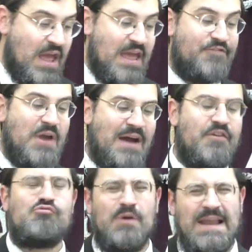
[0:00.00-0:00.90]
If you have
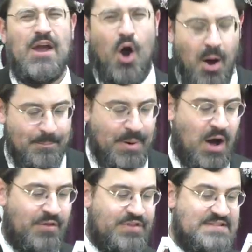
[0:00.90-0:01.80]
a really hot
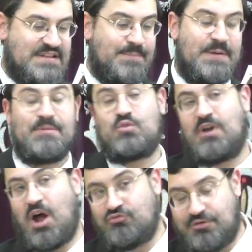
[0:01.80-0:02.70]
bath, it's going to be between
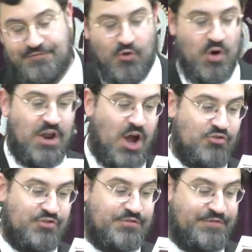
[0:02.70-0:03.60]
104 and
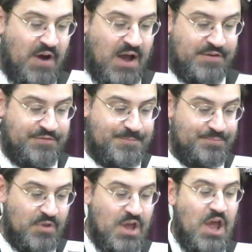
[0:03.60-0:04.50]
105.
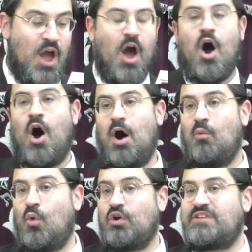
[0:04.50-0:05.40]
A hot
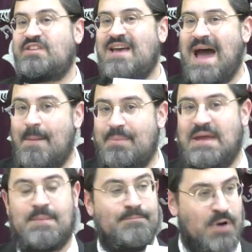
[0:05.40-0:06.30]
water tap
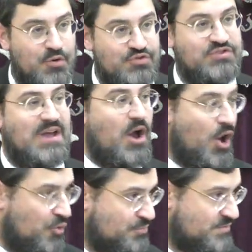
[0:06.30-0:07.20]
in most
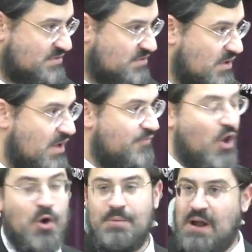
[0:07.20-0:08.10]
homes, if you
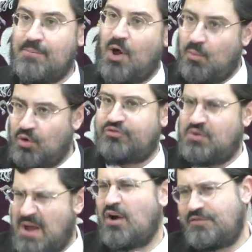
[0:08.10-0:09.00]
open up the hot water, you
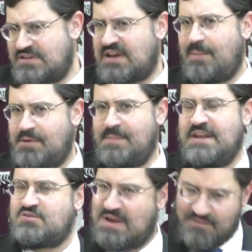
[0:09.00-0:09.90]
wait obviously a couple of
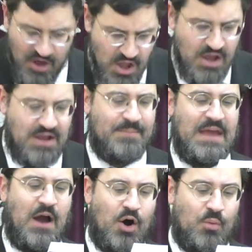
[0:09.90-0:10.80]
minutes, whatever, coming
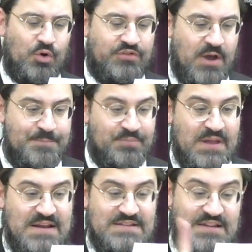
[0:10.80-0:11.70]
out hot water,
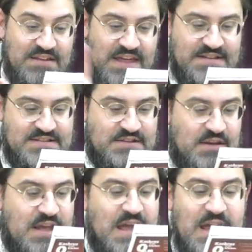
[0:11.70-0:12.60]
listen to this,
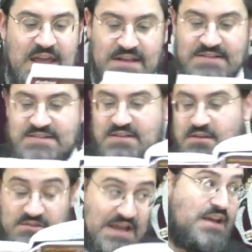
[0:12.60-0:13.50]
is,
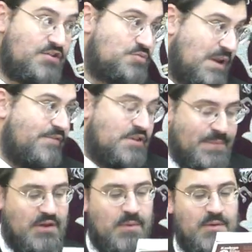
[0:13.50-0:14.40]
seconds, whatever,
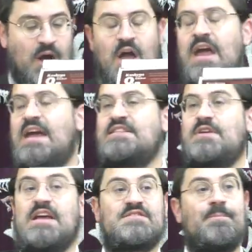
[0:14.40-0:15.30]
depending on where you are,
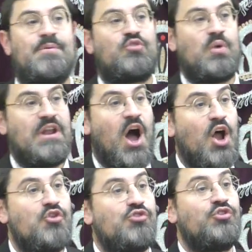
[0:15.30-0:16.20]
is between
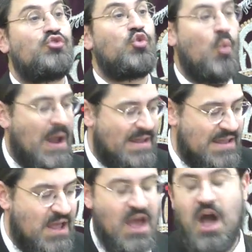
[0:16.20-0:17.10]

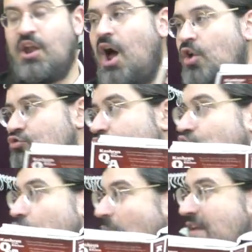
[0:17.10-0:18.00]
120 and
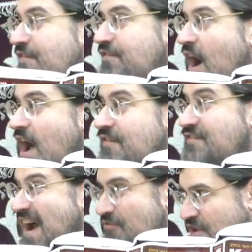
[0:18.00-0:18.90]
125
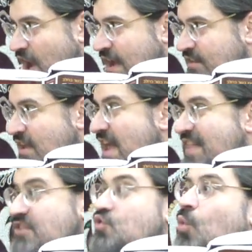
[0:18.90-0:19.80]
Fahrenheit.
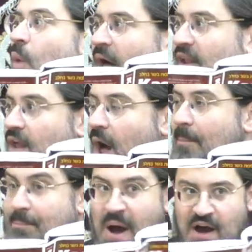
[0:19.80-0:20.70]
That's well
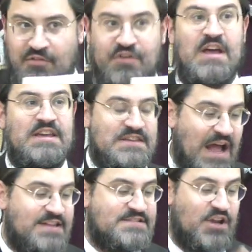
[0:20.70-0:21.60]
above
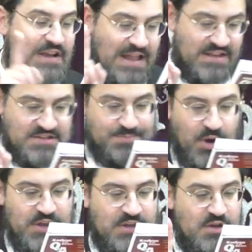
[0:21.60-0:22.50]
Yad Soledes
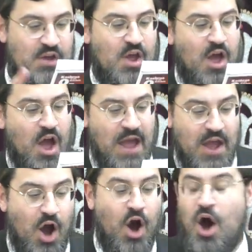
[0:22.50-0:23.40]
Boy.
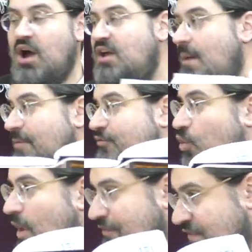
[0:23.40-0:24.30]
A hot cup of
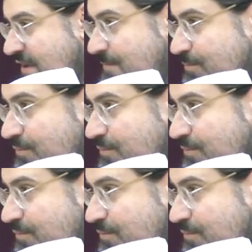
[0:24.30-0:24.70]
coffee,